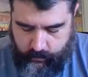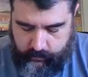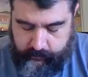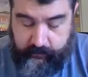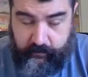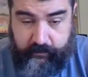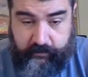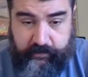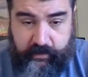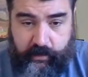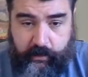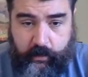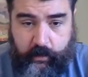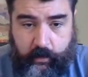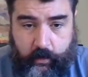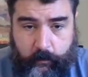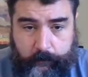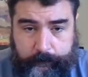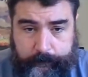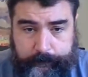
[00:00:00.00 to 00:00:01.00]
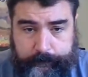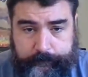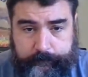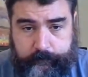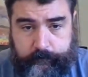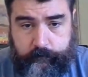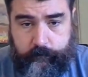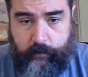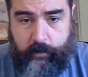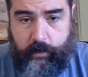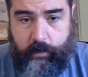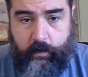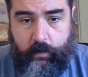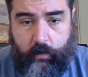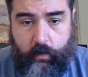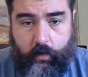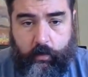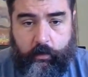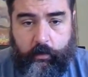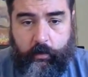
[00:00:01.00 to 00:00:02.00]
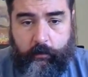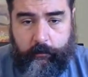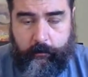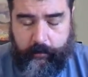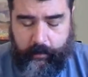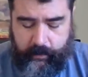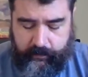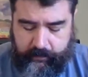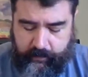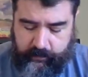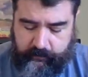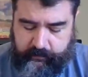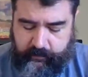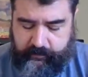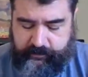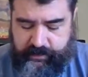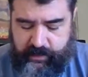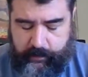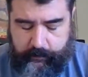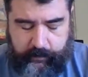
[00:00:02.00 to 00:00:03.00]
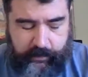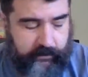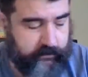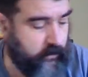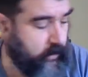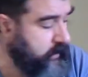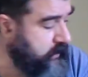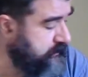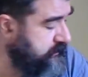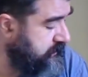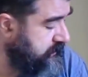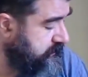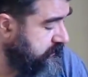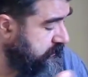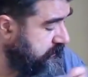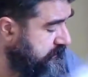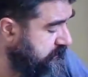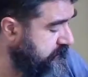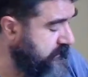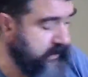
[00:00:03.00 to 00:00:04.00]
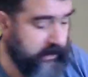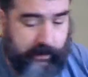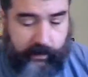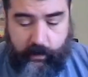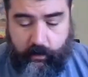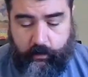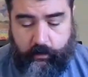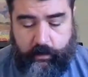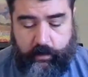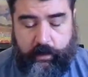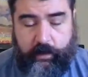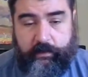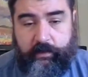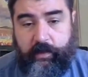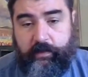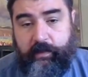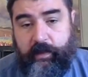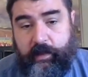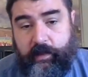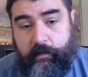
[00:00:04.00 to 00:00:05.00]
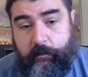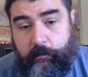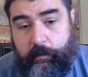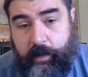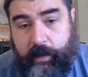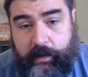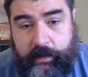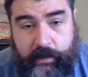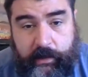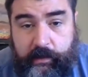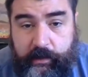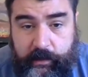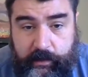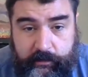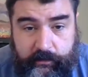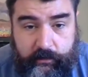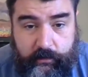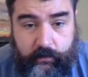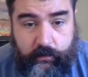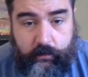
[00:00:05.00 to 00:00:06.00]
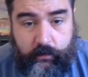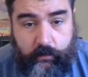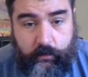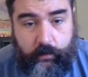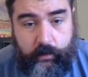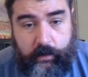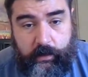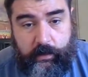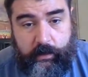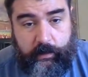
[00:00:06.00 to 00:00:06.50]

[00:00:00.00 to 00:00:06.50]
So Sendico, you buy things on Japanese auctions or flat out, and then they combine it into